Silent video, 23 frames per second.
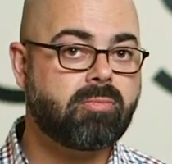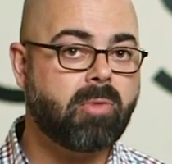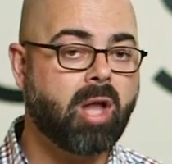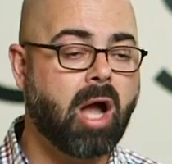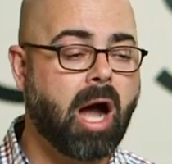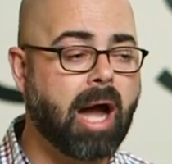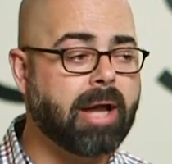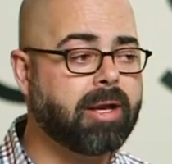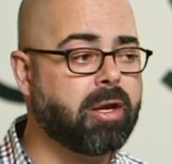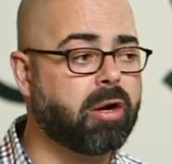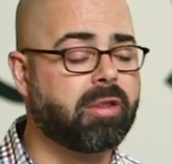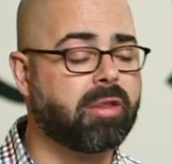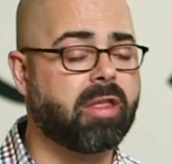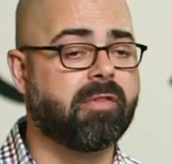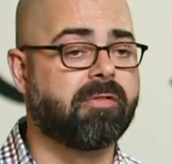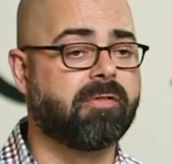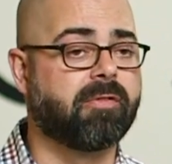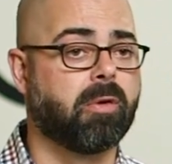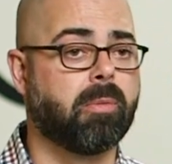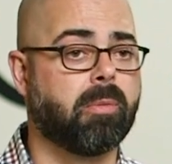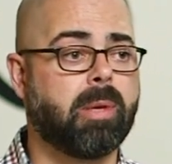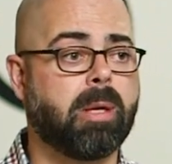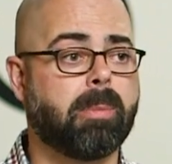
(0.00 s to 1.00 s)
I know that
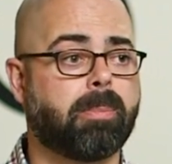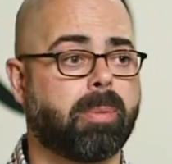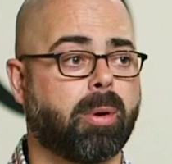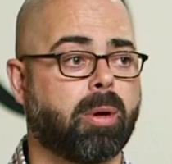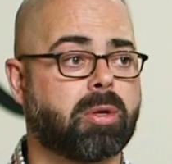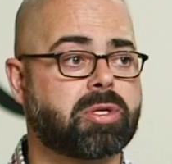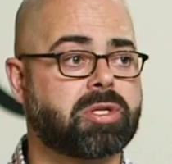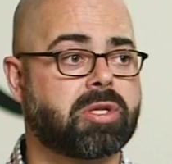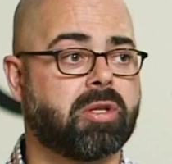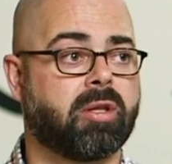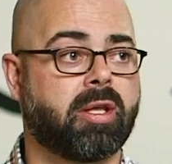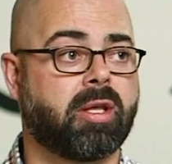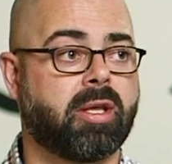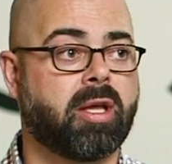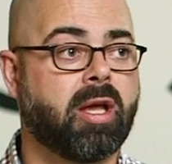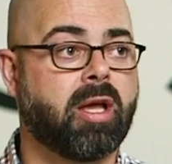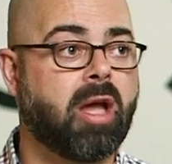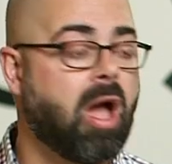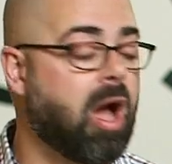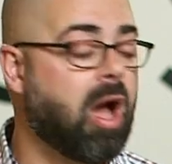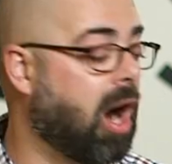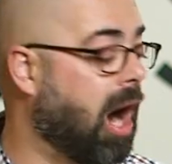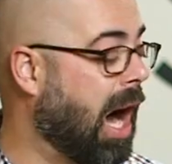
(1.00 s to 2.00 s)
for me personally,
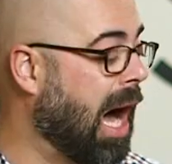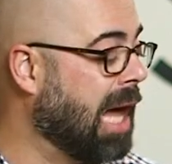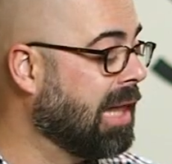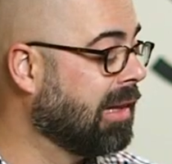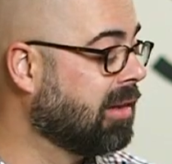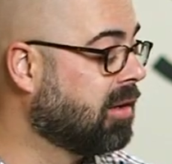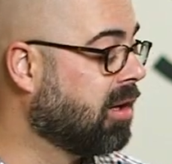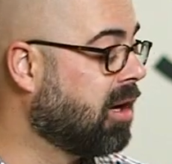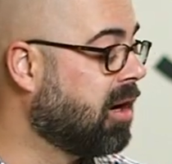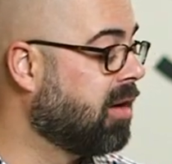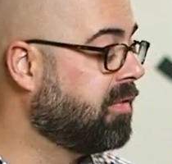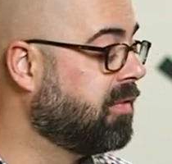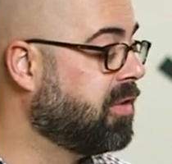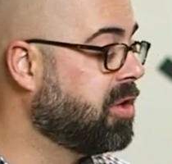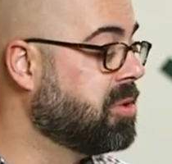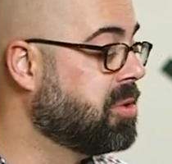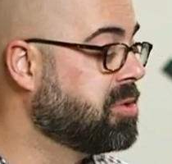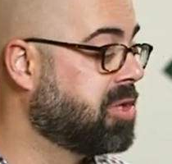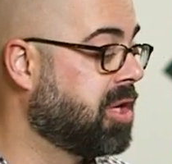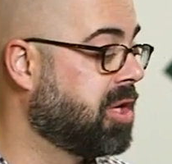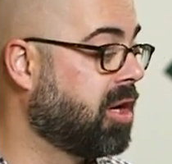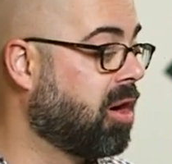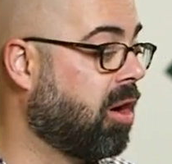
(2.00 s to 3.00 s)
I love
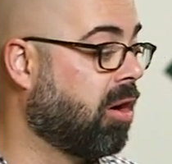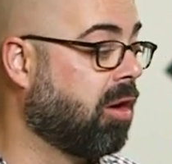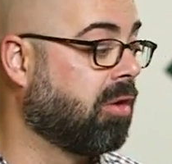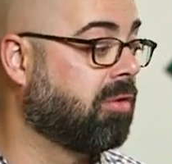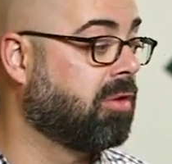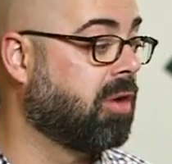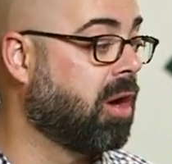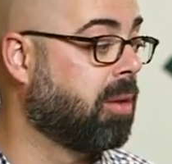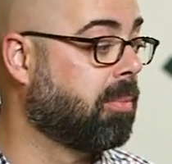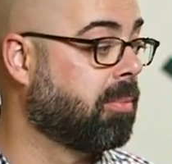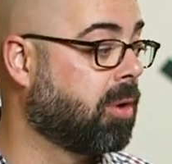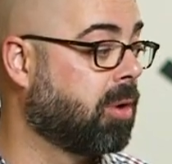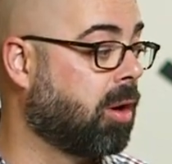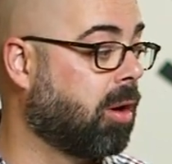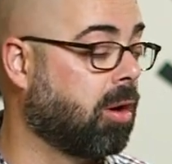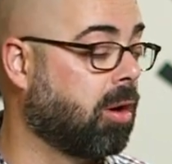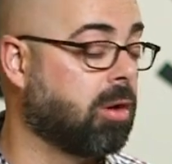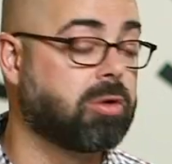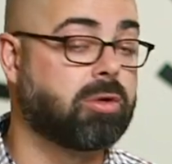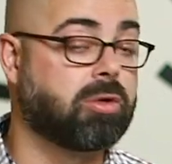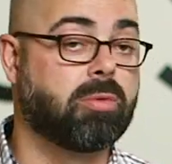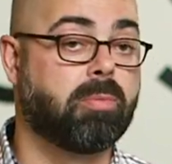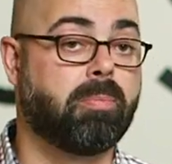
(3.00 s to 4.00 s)
using
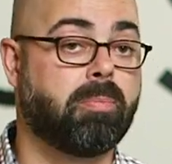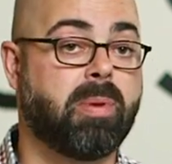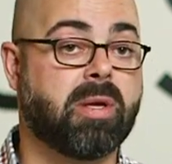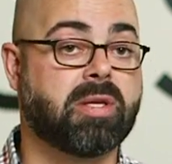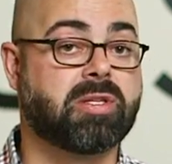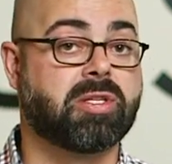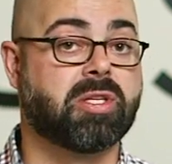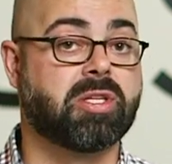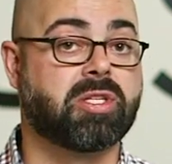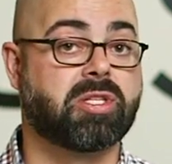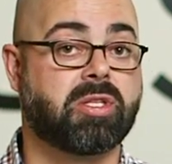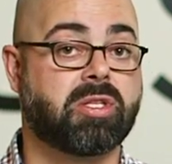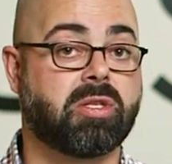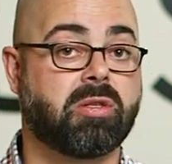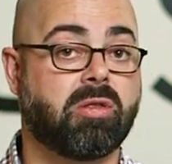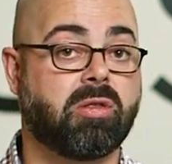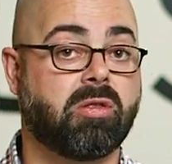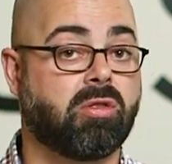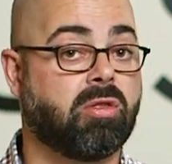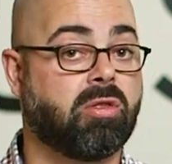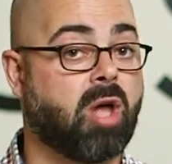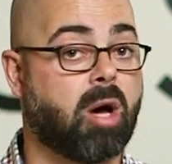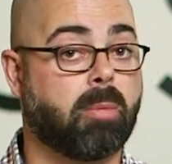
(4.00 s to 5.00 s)
our business
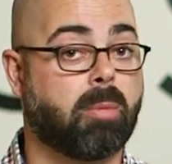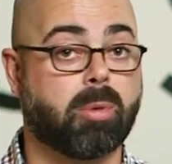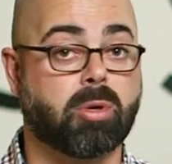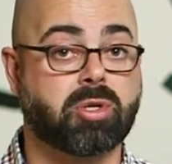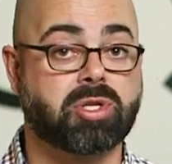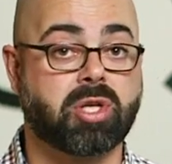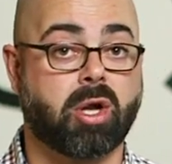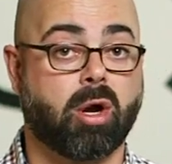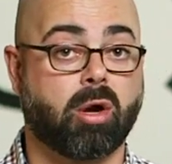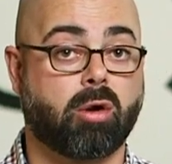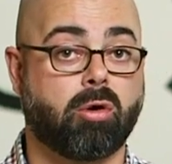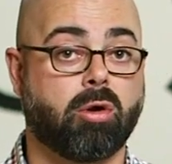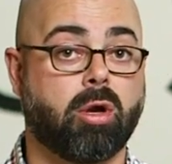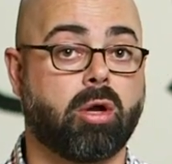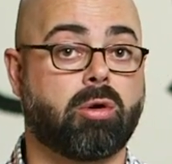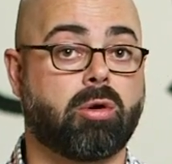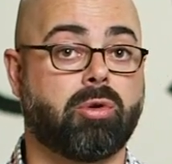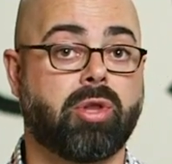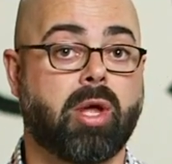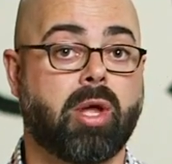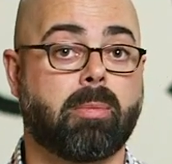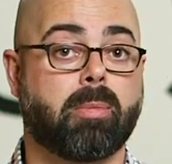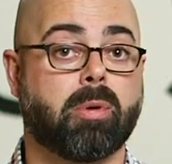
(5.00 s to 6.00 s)
numbers and our
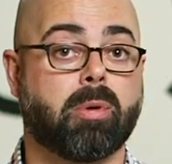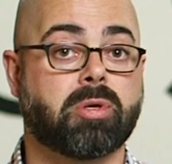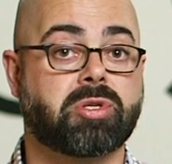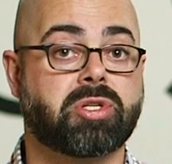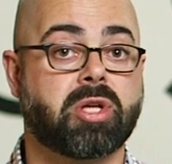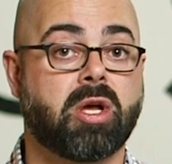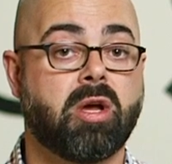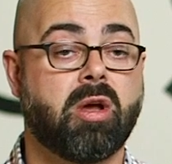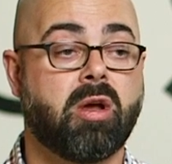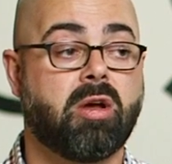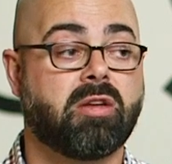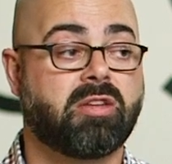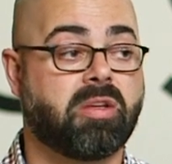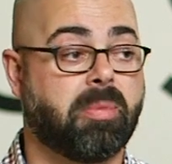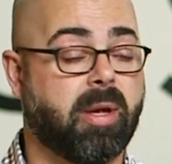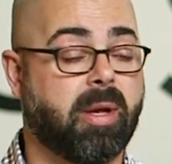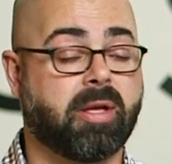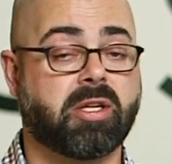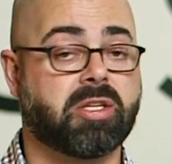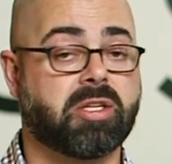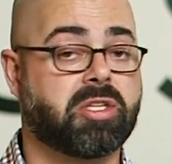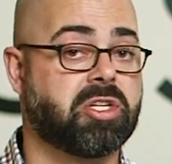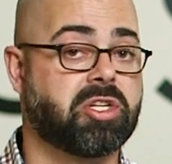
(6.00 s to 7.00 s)
critical numbers to
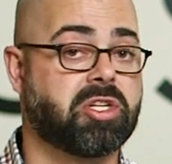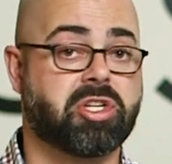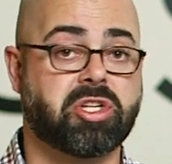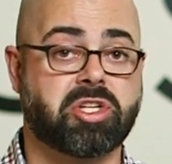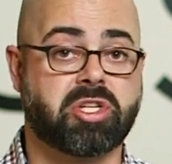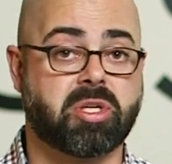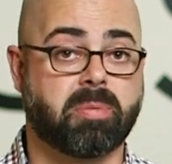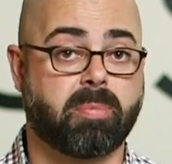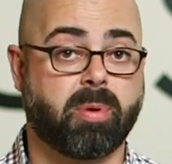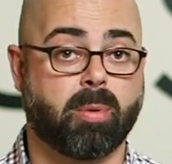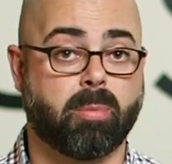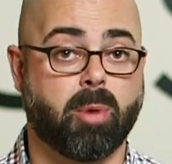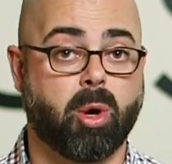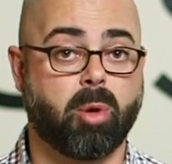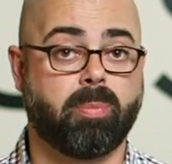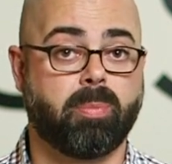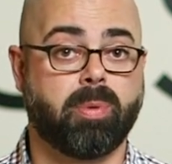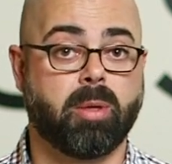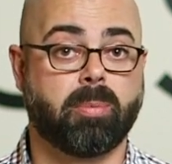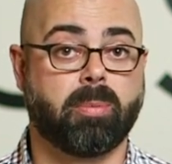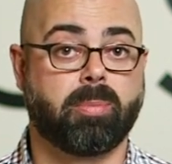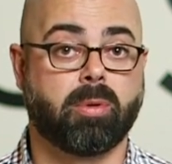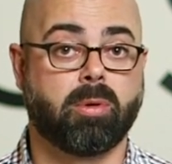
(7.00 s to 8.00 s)
make decisions to promote
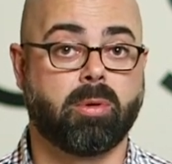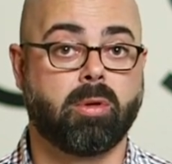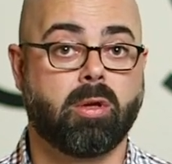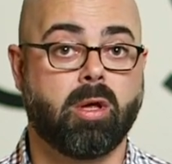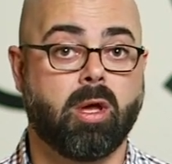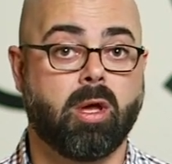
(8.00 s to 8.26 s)
people.